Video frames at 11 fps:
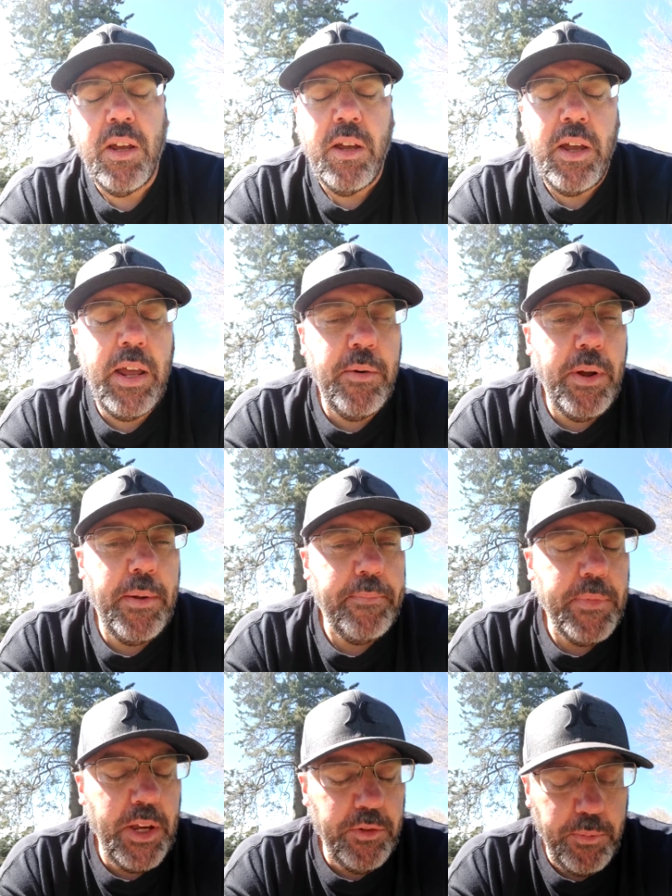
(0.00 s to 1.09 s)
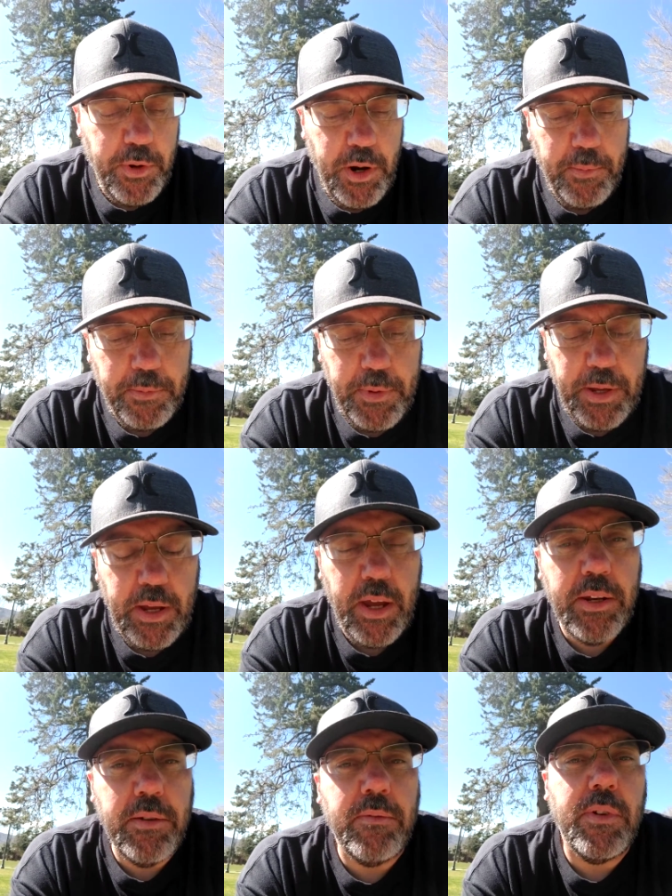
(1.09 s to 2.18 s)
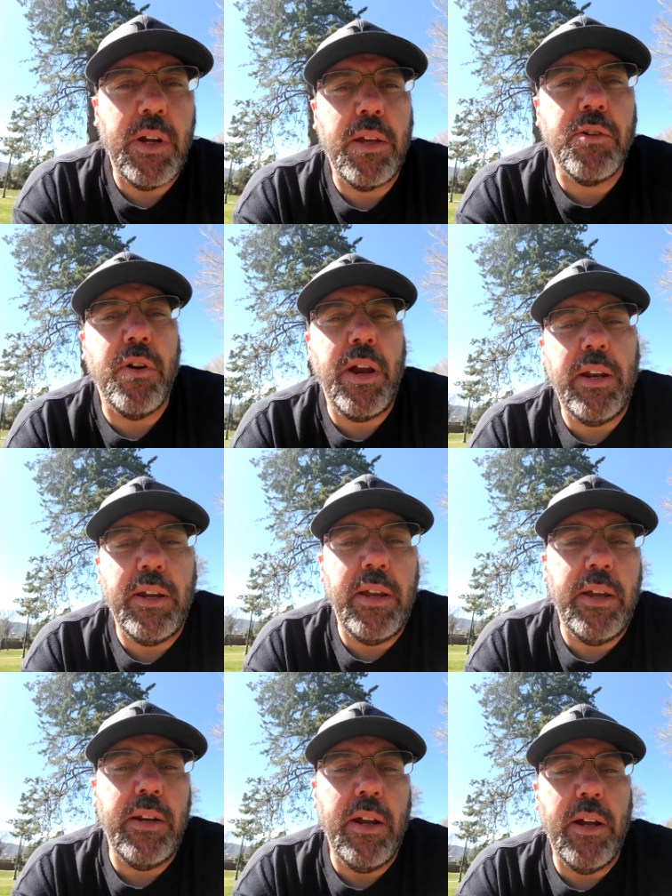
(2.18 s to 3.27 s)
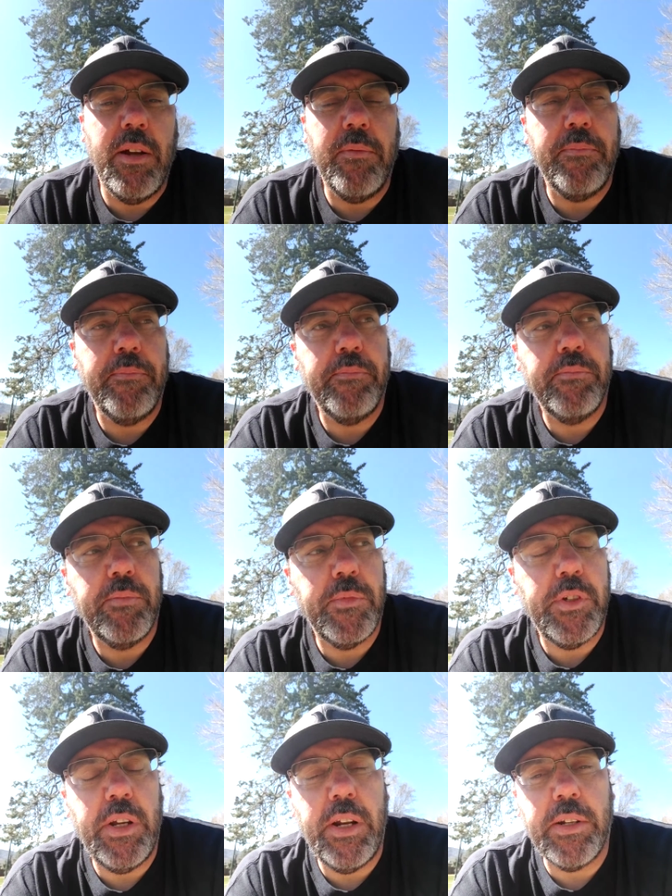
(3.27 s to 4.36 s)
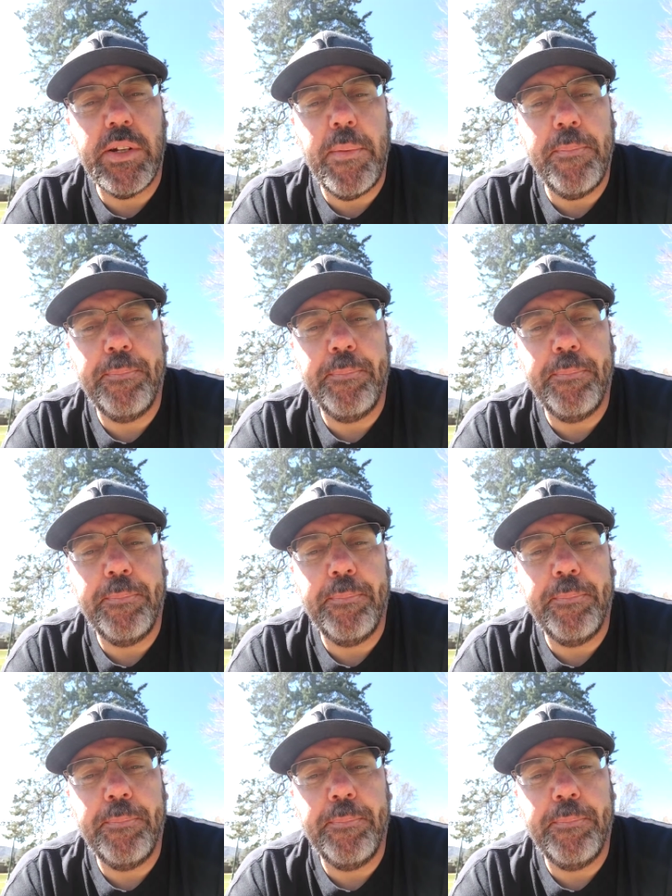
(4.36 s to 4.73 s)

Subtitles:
Anyway, thanks for putting up with me again. You guys are great, and we'll see you next time.